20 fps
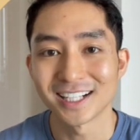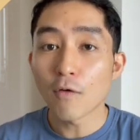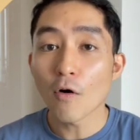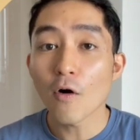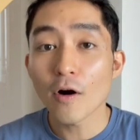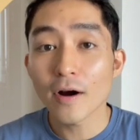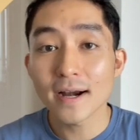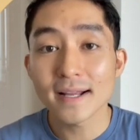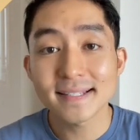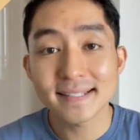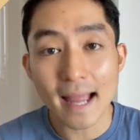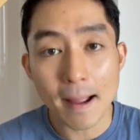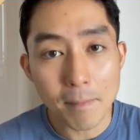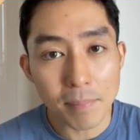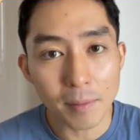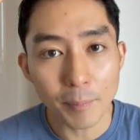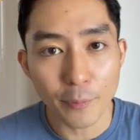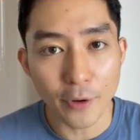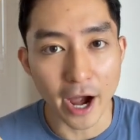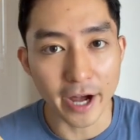For the
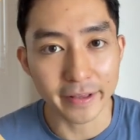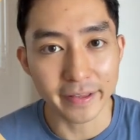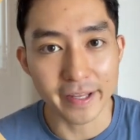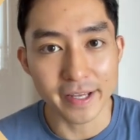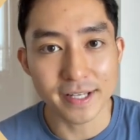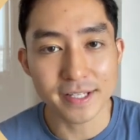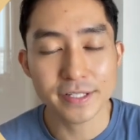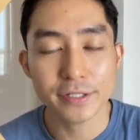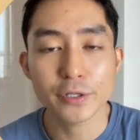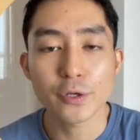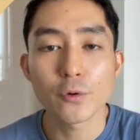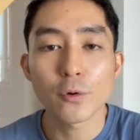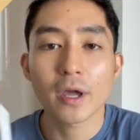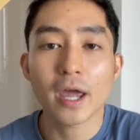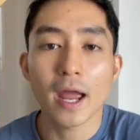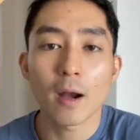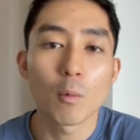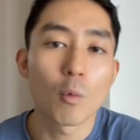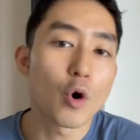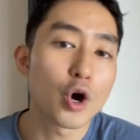sample practice, you
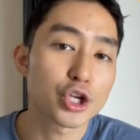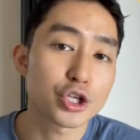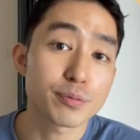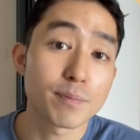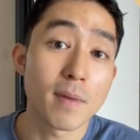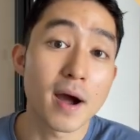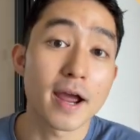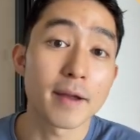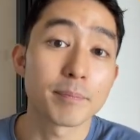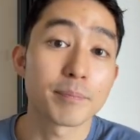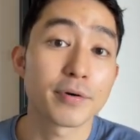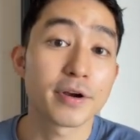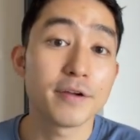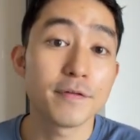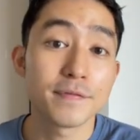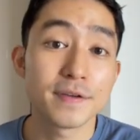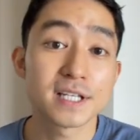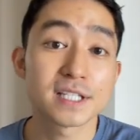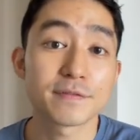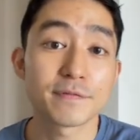can watch my
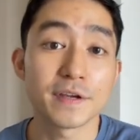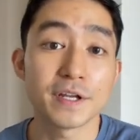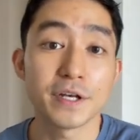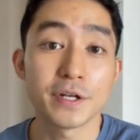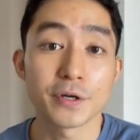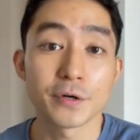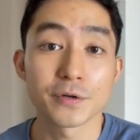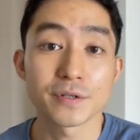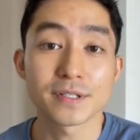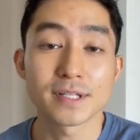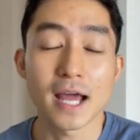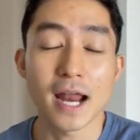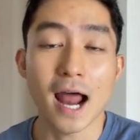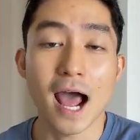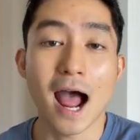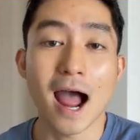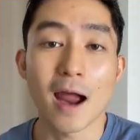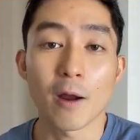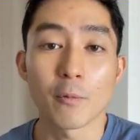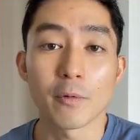previous videos that
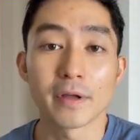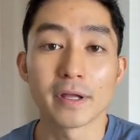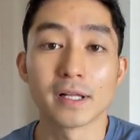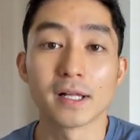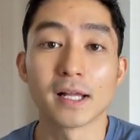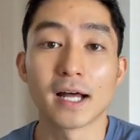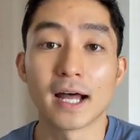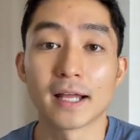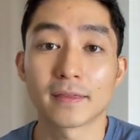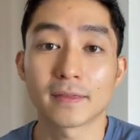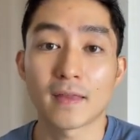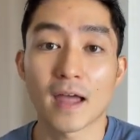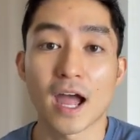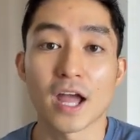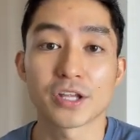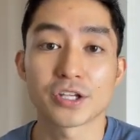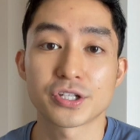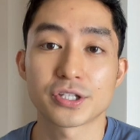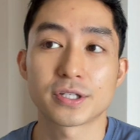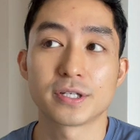I will
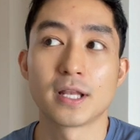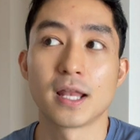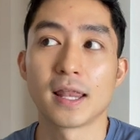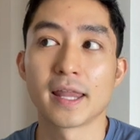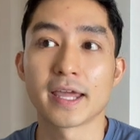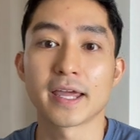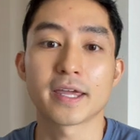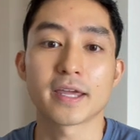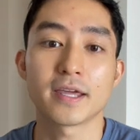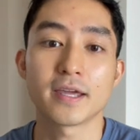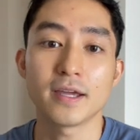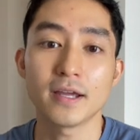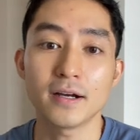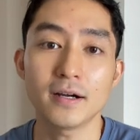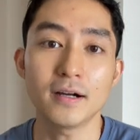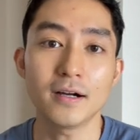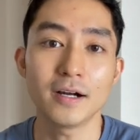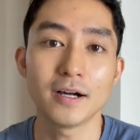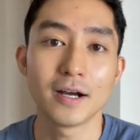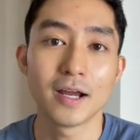attach the link
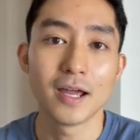here